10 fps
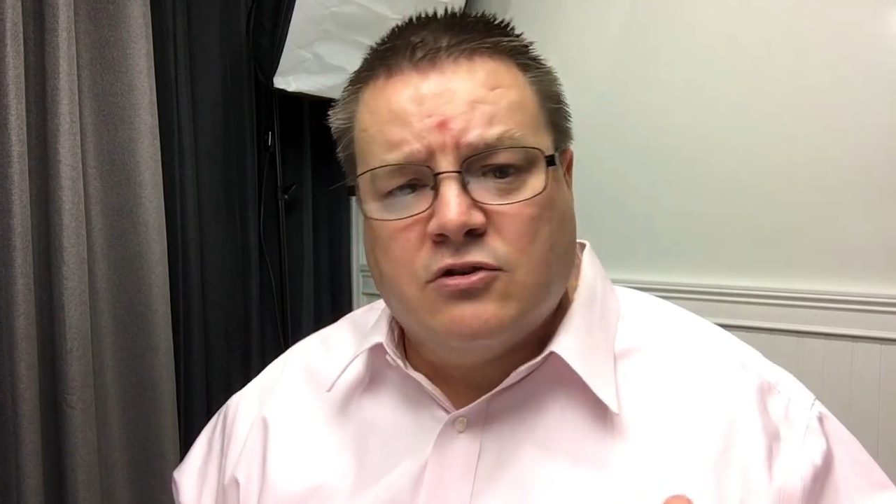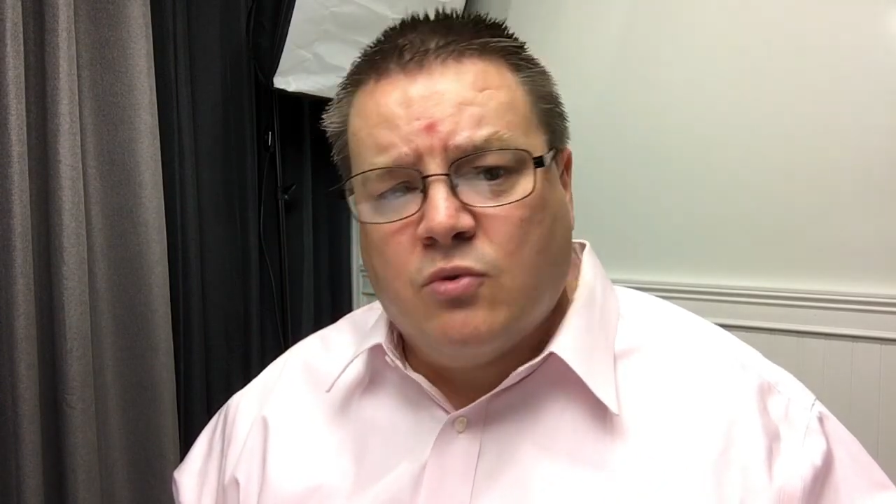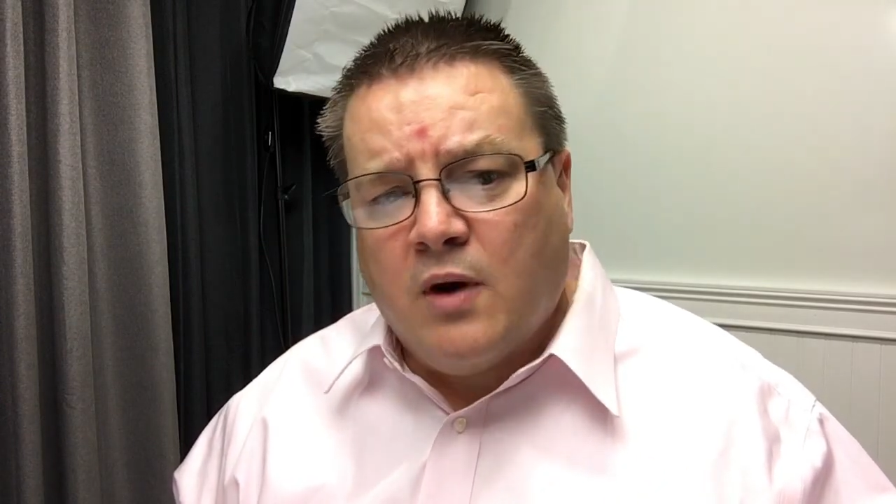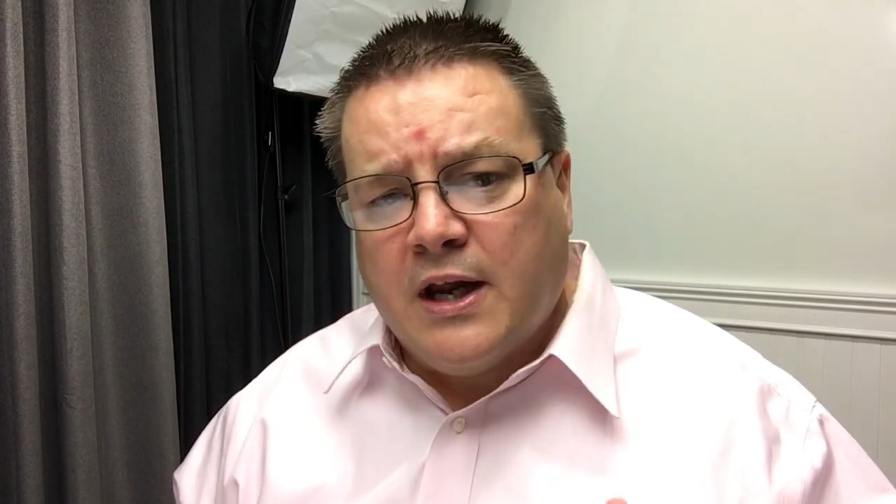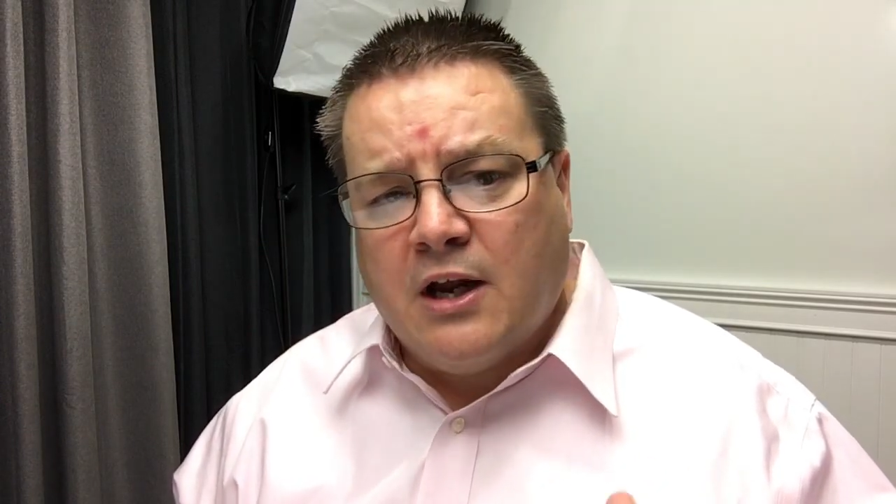
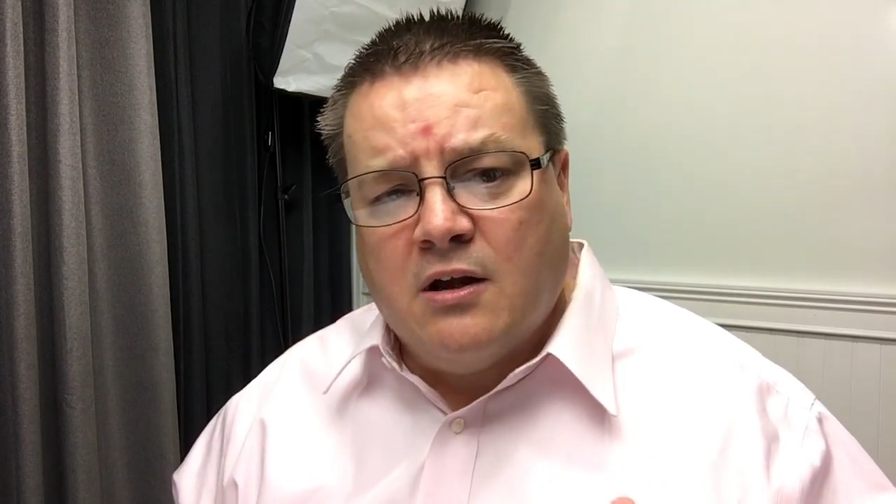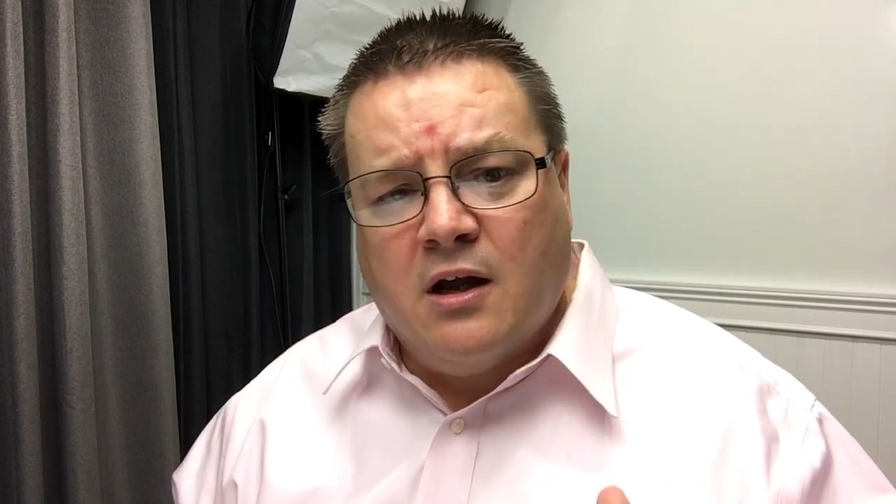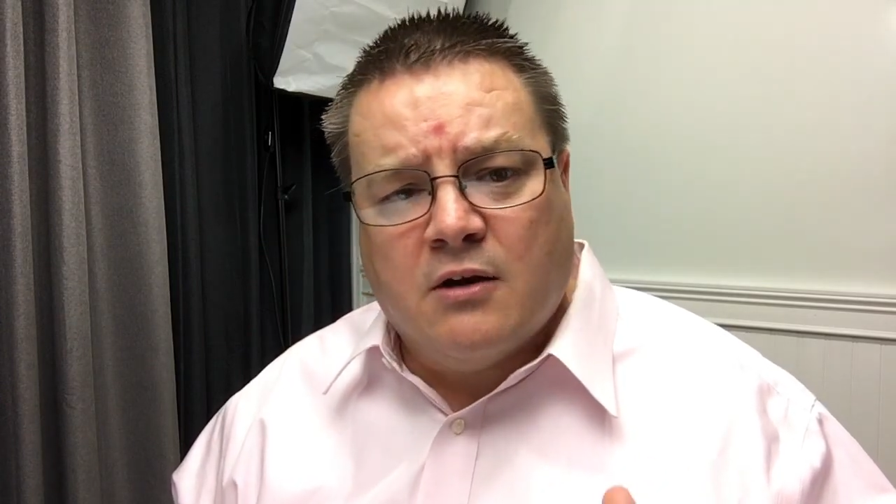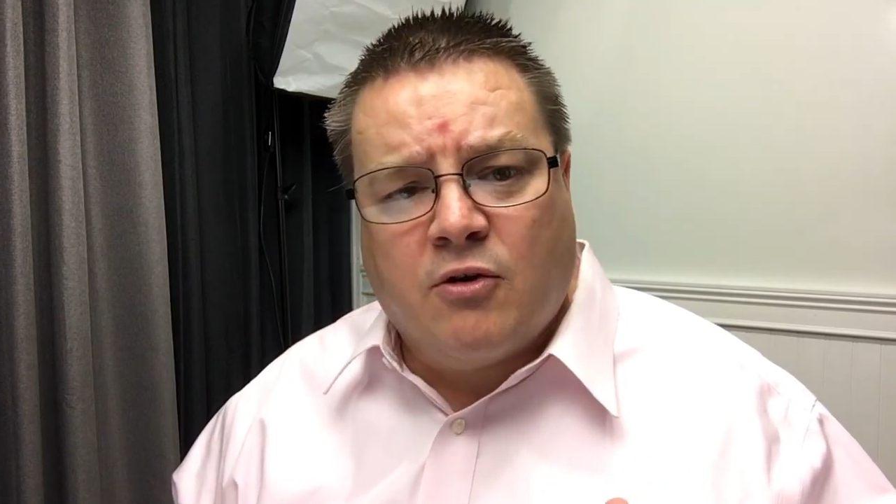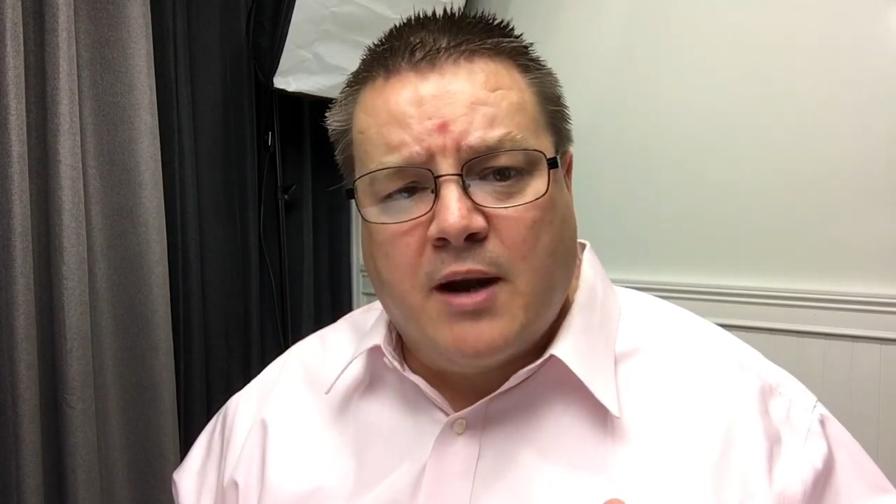20
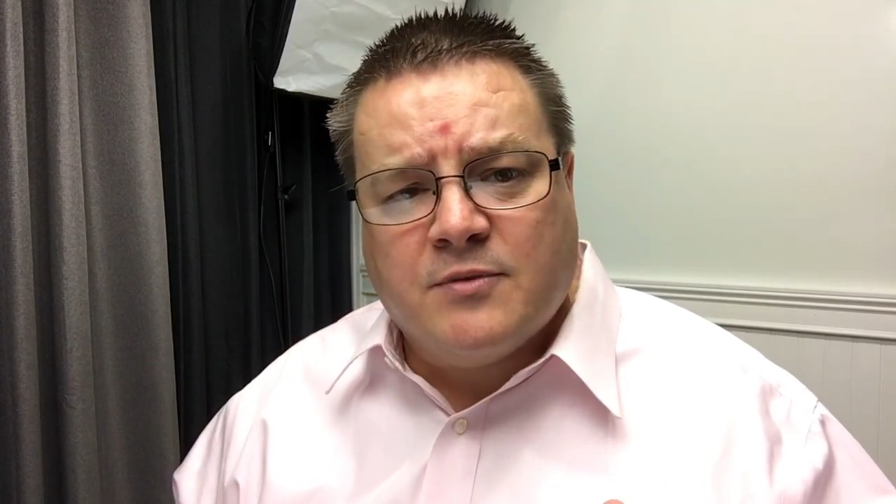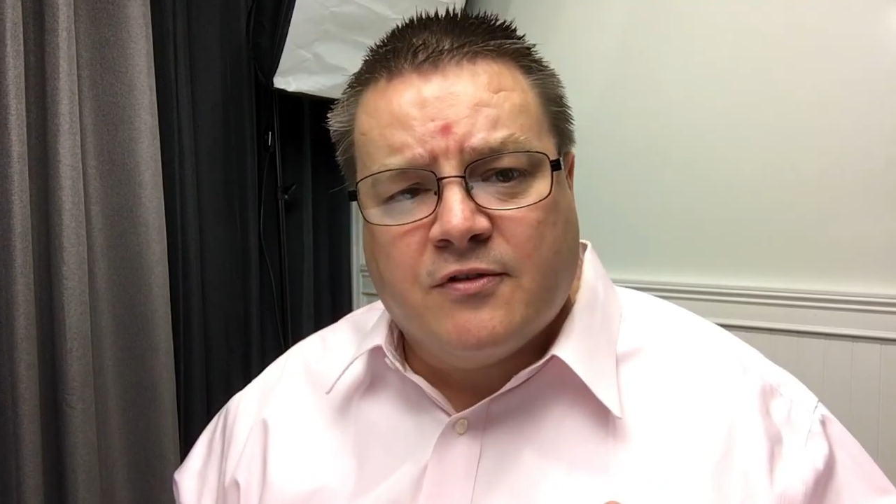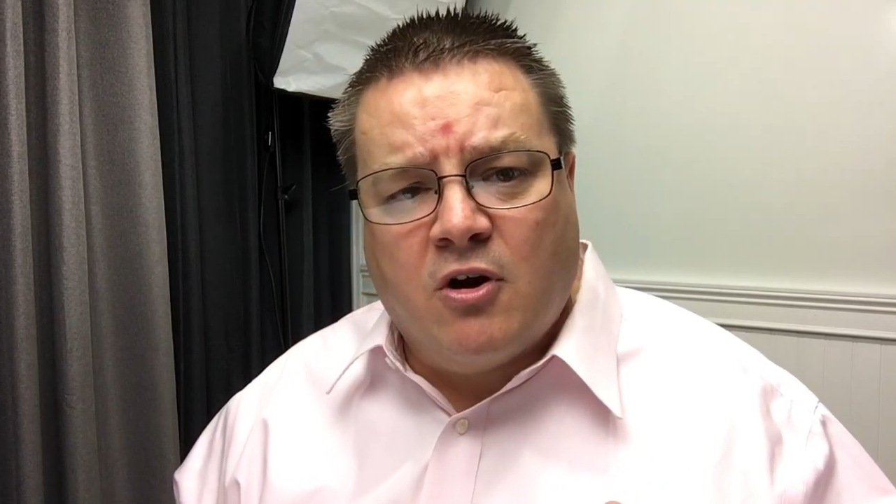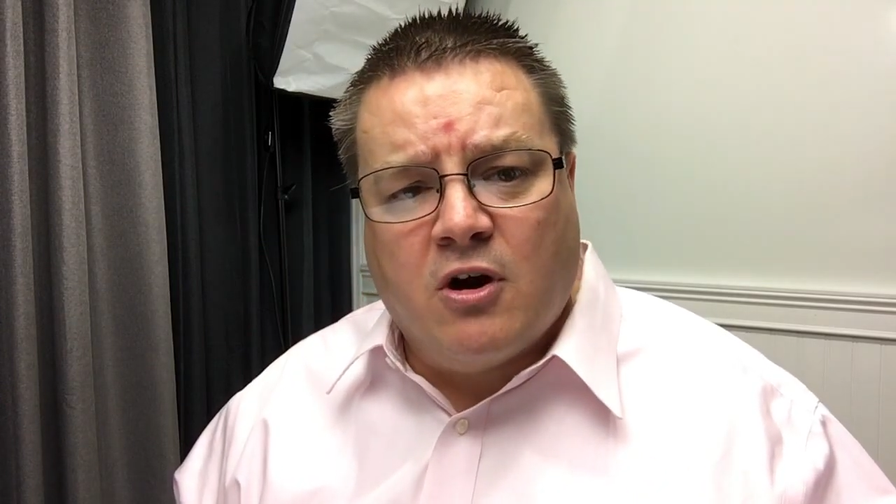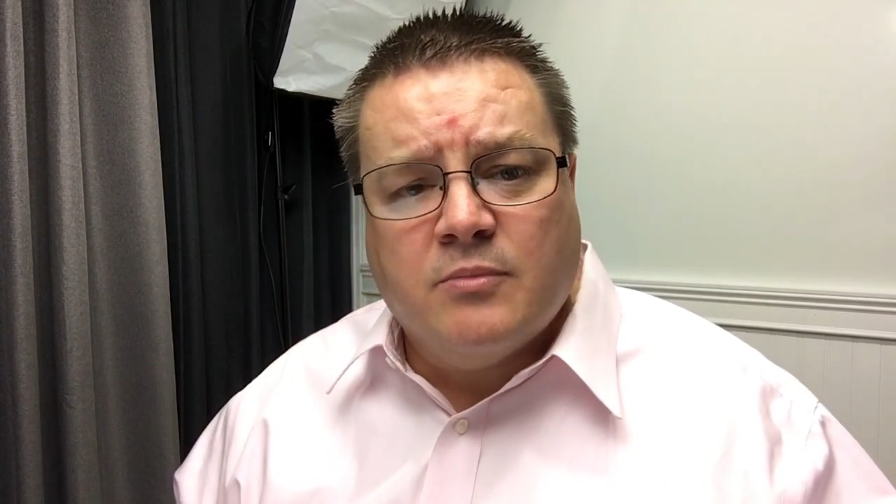grams
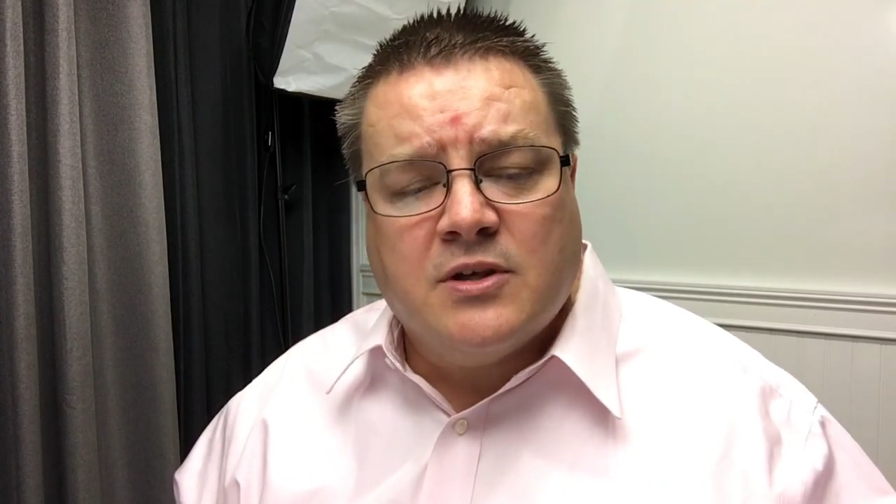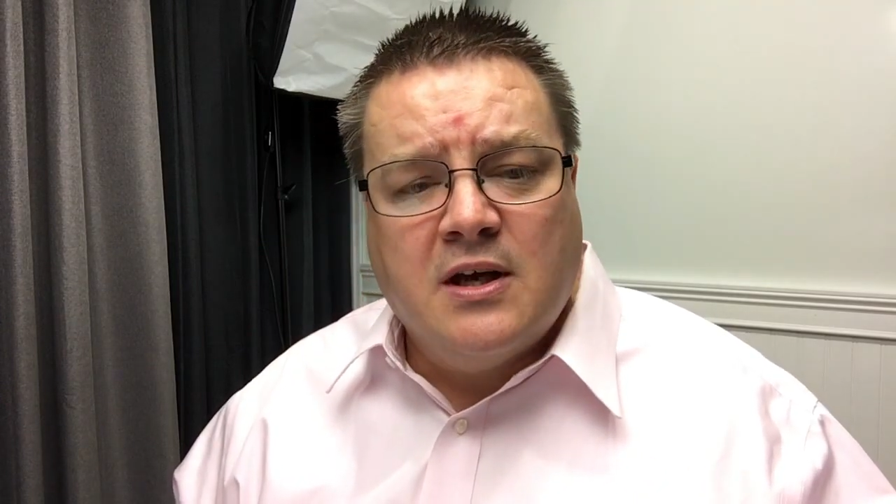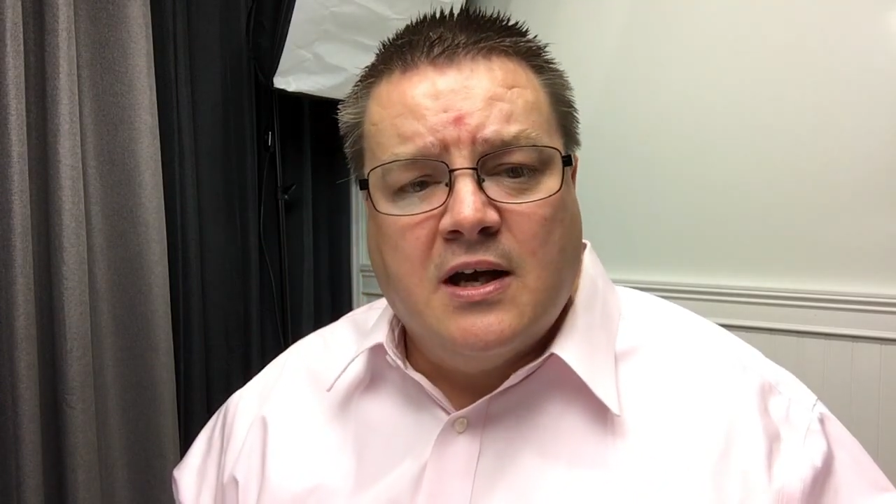of carbs,